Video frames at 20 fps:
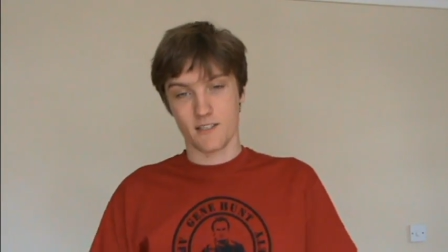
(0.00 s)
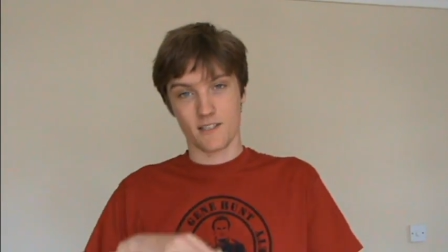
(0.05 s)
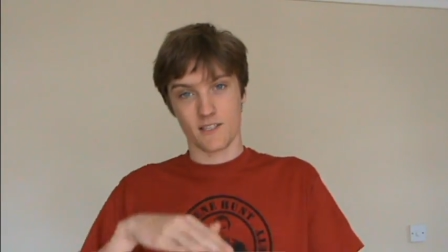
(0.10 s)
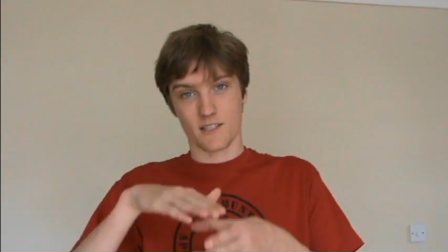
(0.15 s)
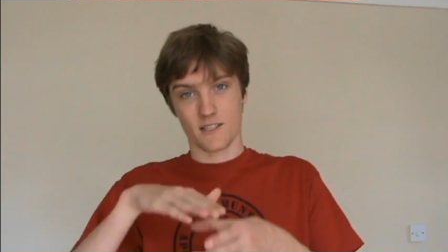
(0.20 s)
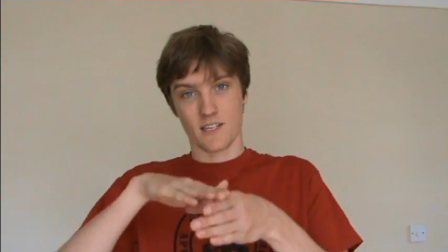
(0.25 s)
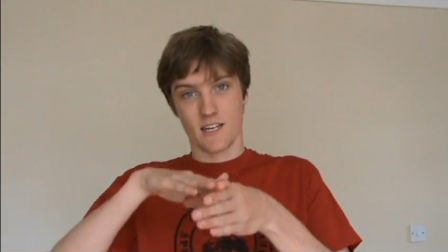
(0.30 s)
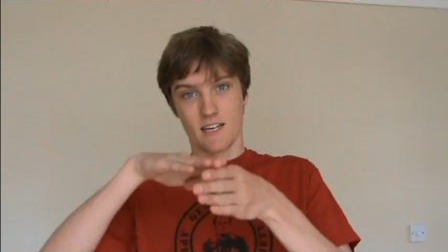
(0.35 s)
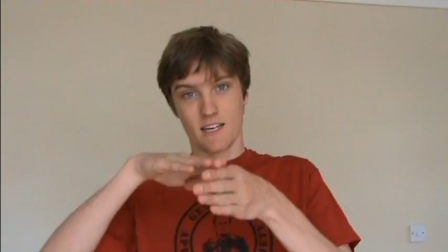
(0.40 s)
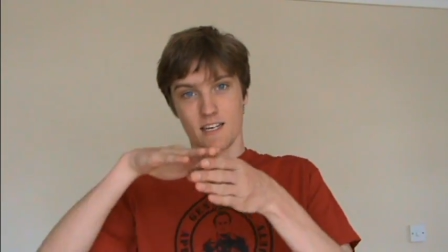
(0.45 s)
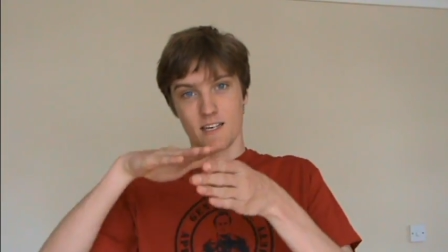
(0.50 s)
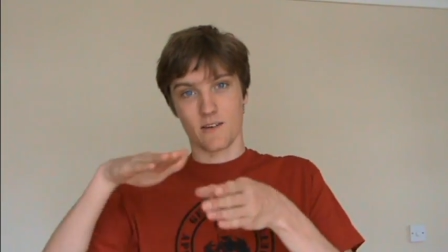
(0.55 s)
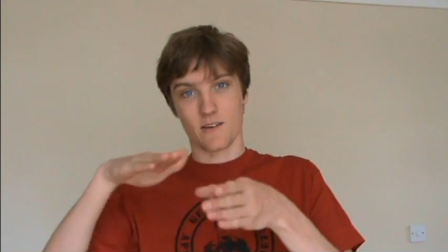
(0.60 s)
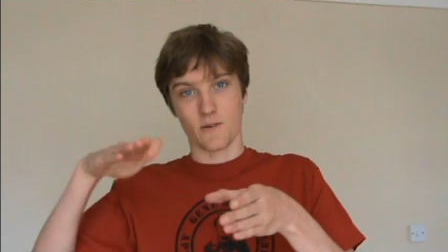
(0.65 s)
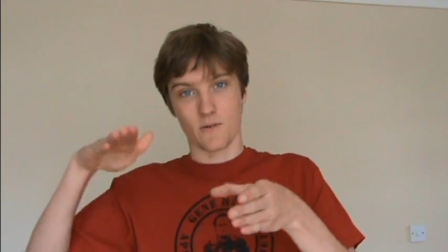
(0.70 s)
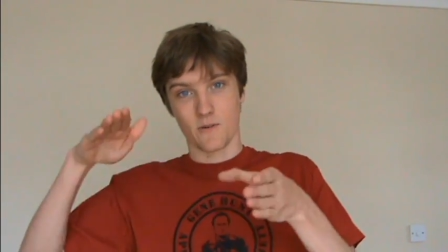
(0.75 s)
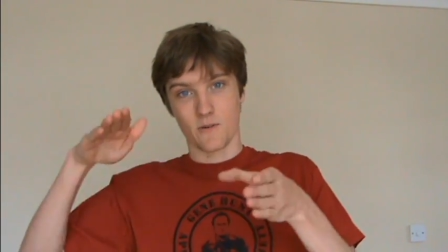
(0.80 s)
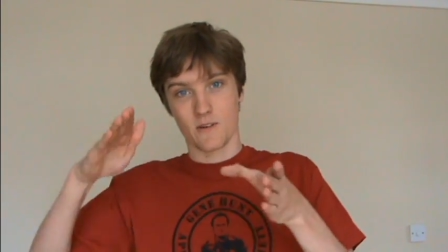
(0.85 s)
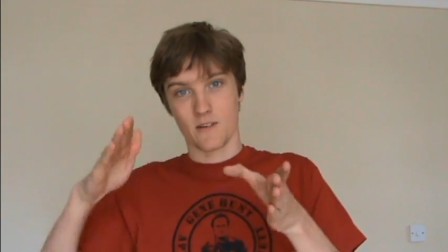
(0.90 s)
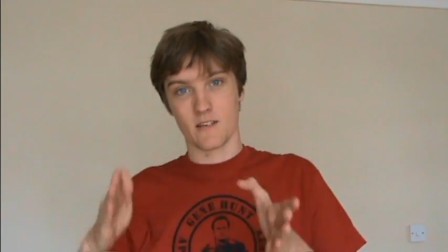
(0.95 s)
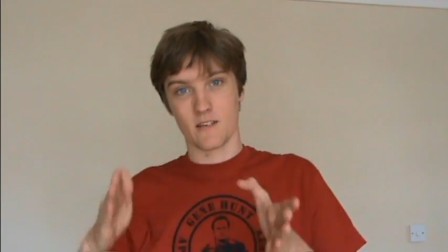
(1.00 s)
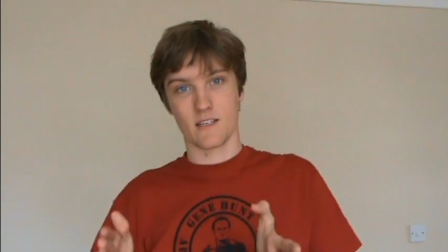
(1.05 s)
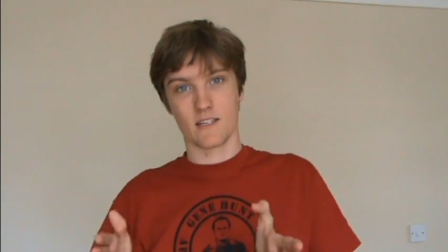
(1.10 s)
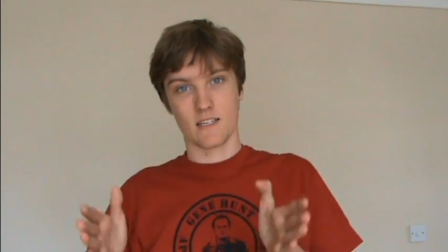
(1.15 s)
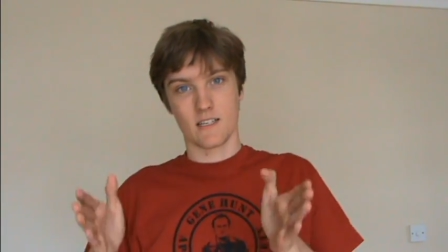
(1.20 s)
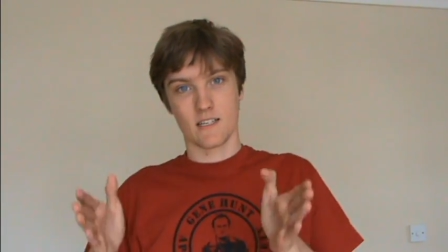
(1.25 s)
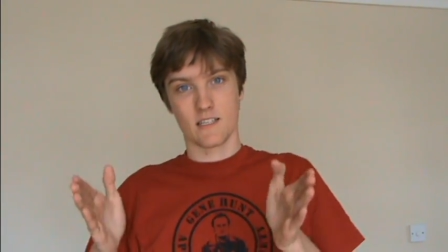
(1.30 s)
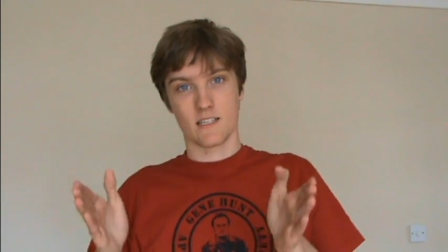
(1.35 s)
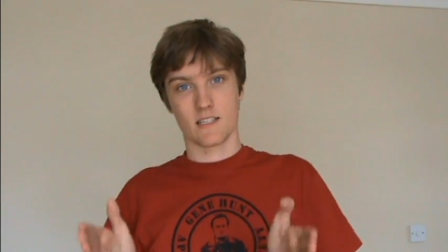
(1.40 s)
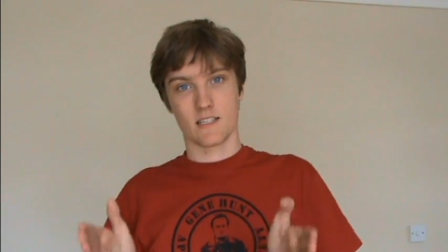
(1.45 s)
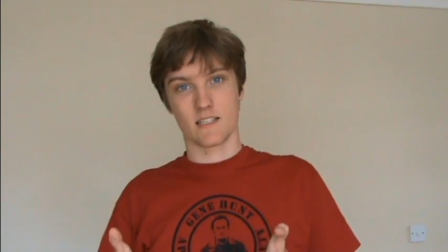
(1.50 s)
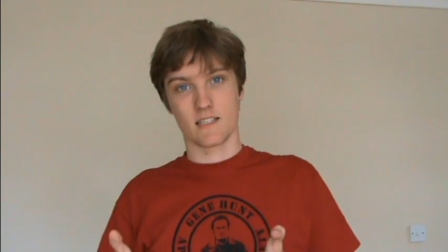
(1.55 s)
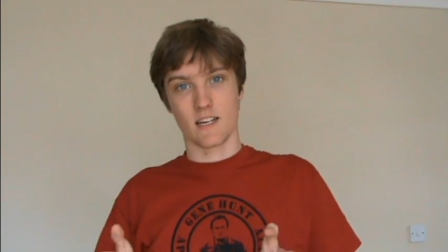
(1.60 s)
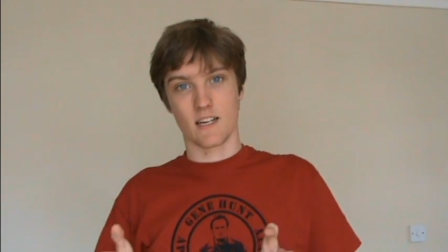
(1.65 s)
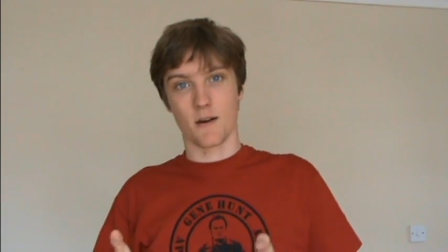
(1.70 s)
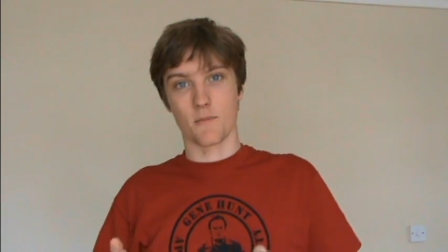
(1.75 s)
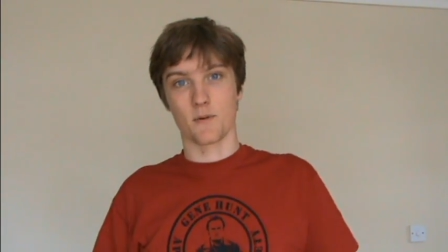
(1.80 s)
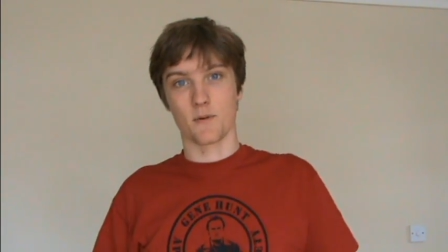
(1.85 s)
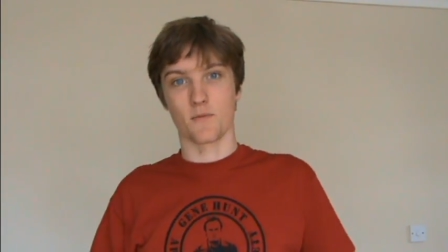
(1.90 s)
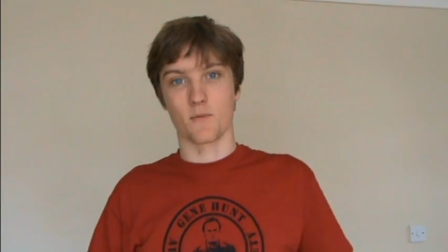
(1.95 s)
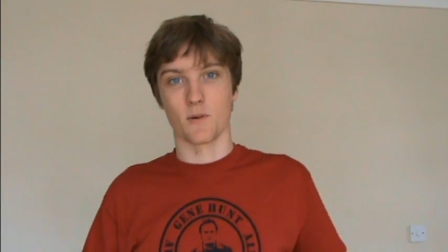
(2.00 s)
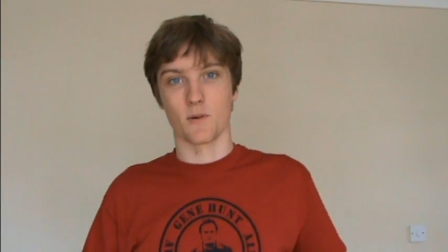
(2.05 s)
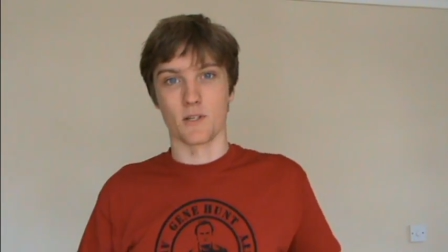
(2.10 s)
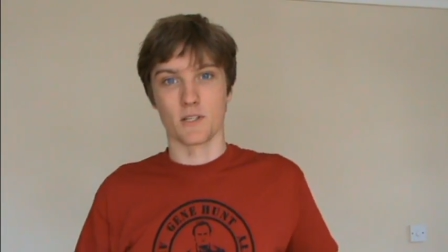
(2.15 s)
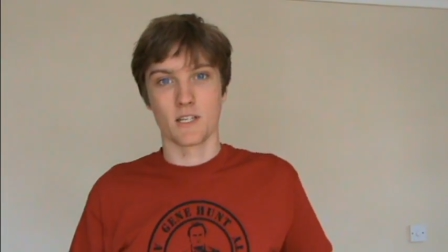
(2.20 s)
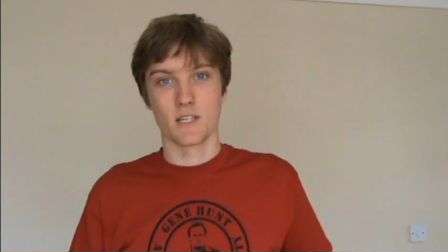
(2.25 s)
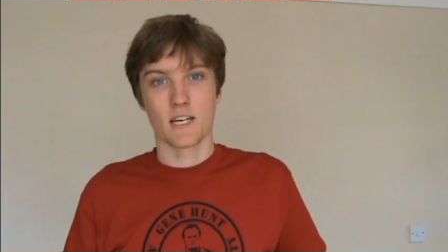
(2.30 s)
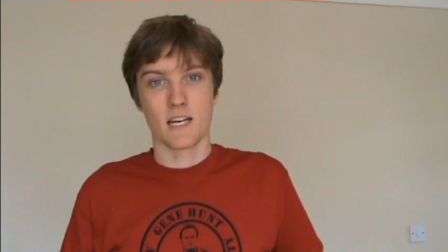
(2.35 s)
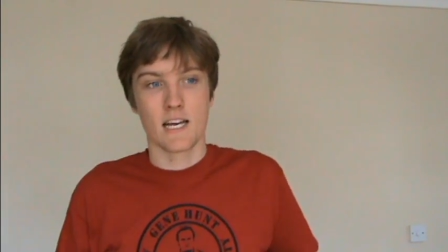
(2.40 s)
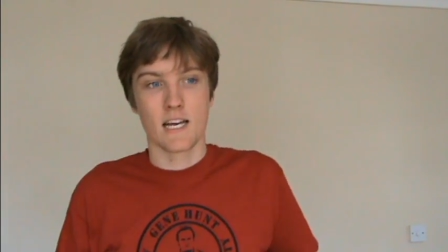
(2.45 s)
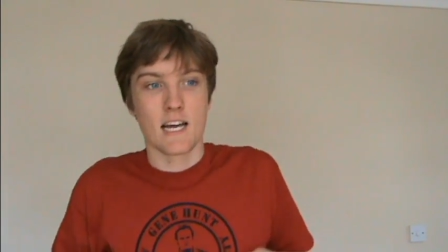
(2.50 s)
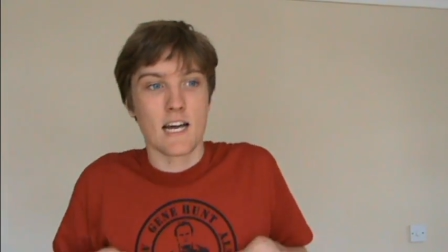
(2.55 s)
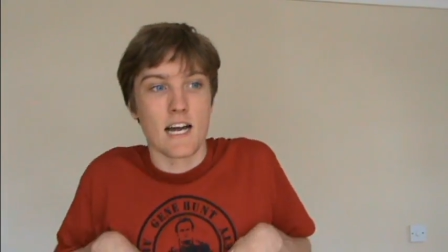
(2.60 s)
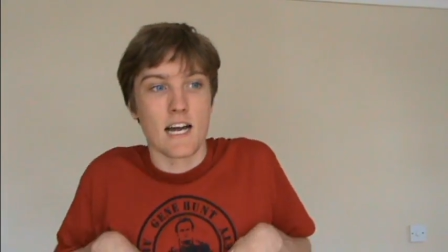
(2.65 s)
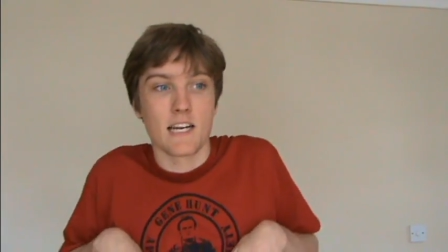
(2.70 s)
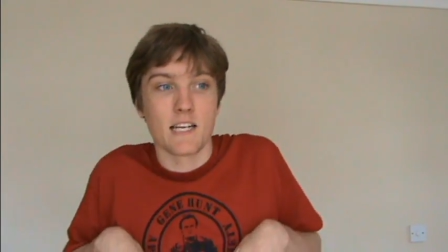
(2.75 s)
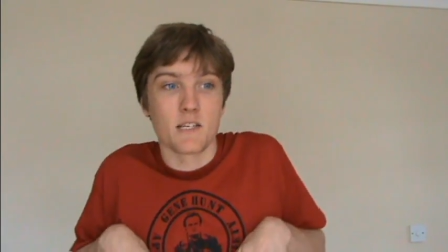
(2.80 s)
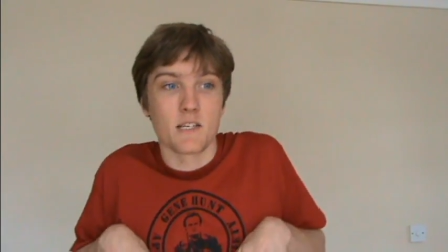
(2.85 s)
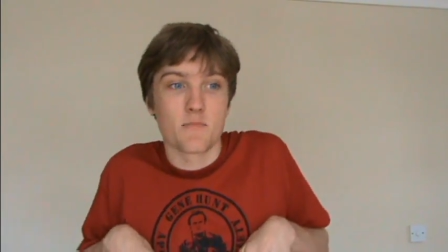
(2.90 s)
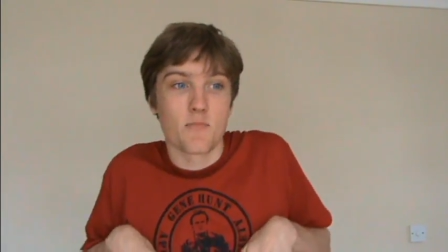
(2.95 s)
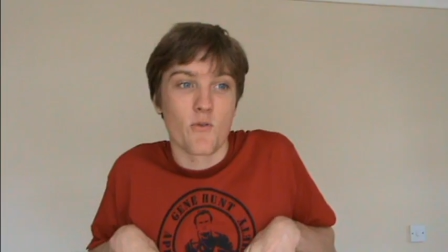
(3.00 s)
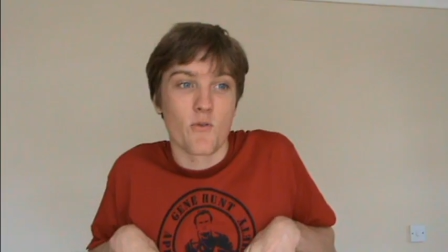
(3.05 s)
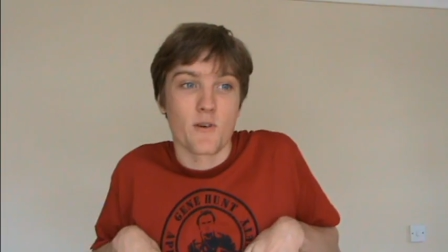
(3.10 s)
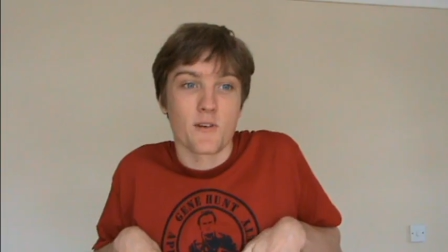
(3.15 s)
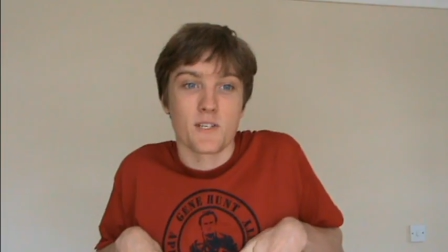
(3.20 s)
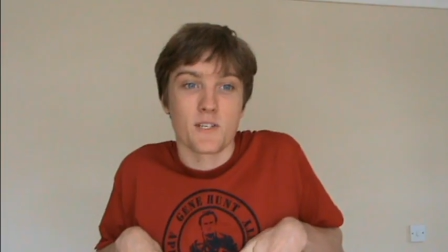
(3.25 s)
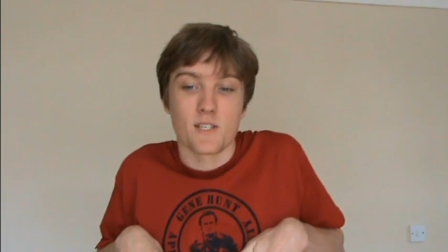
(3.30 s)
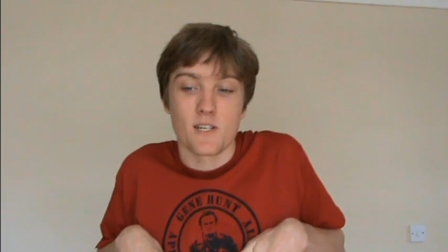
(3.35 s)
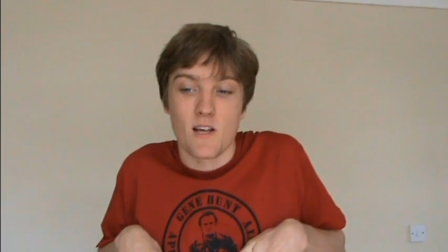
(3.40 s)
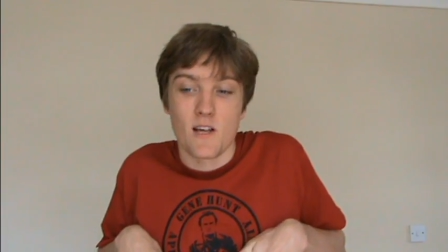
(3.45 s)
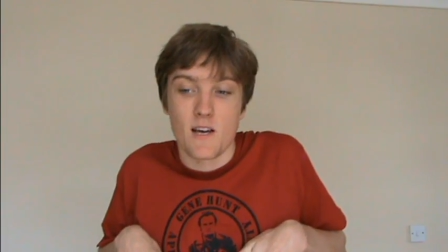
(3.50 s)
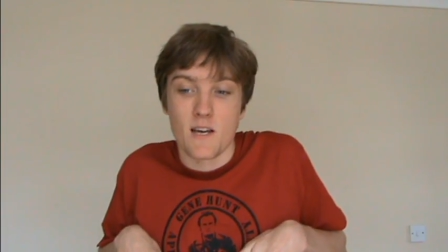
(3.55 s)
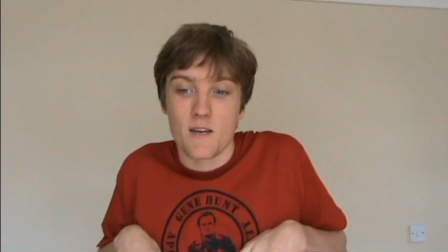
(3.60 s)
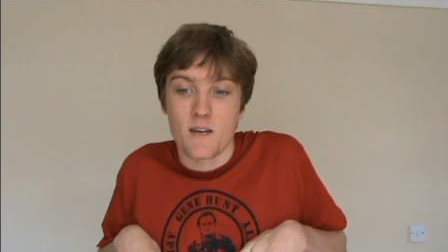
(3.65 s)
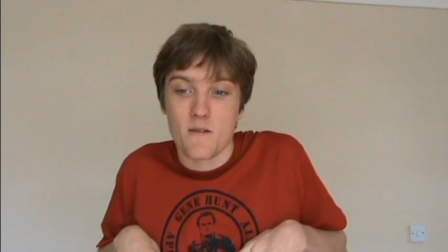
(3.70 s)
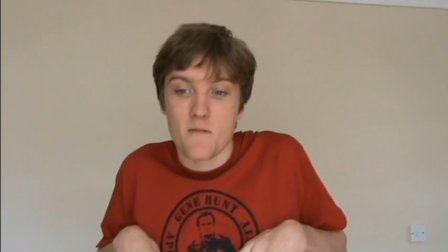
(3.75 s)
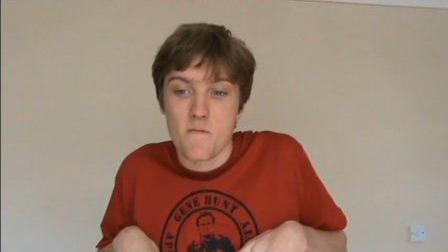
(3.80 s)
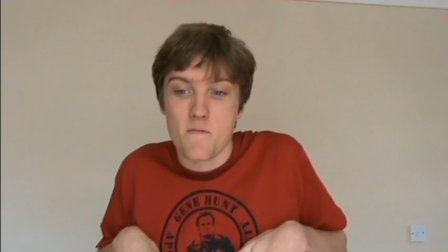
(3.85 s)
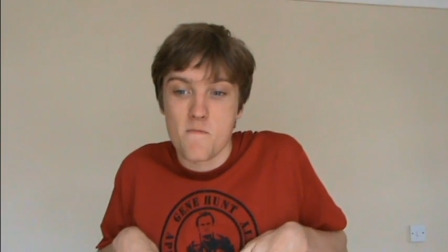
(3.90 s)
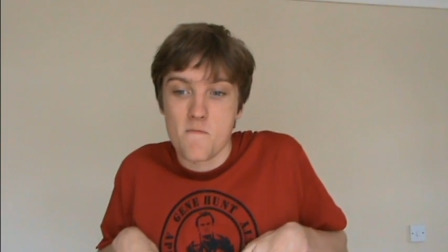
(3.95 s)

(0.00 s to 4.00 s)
just like a little stub of wood, and he just pointed like,